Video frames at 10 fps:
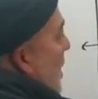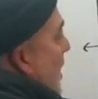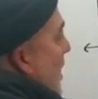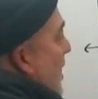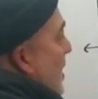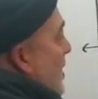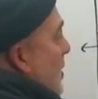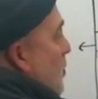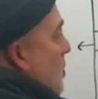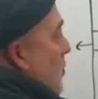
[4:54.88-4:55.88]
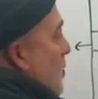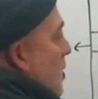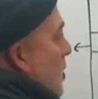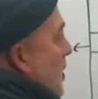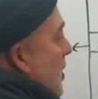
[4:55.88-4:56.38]
write down the
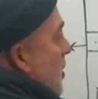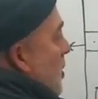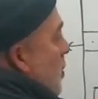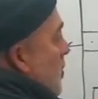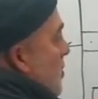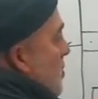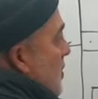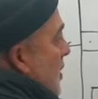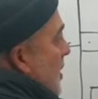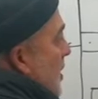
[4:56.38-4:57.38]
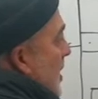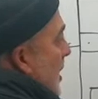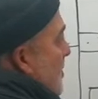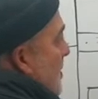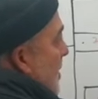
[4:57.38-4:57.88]
word notes in
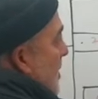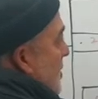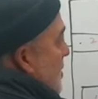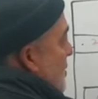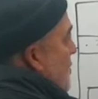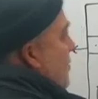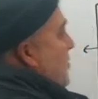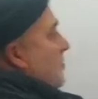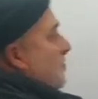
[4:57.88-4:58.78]
capital letters.